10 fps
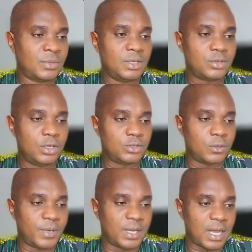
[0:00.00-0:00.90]
it's going to
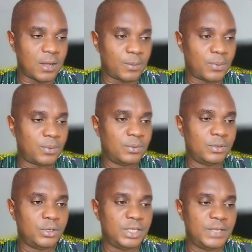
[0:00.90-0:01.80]
bring out
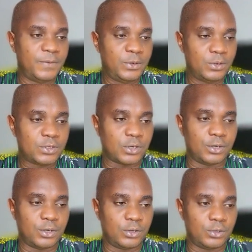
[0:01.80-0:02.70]
the videos
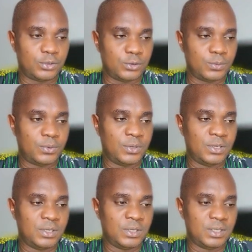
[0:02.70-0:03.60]
on your YouTube
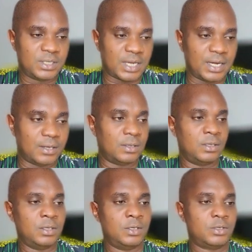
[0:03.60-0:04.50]
channel.
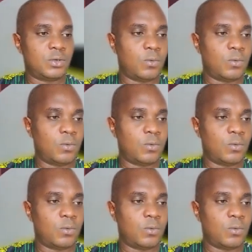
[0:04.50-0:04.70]
So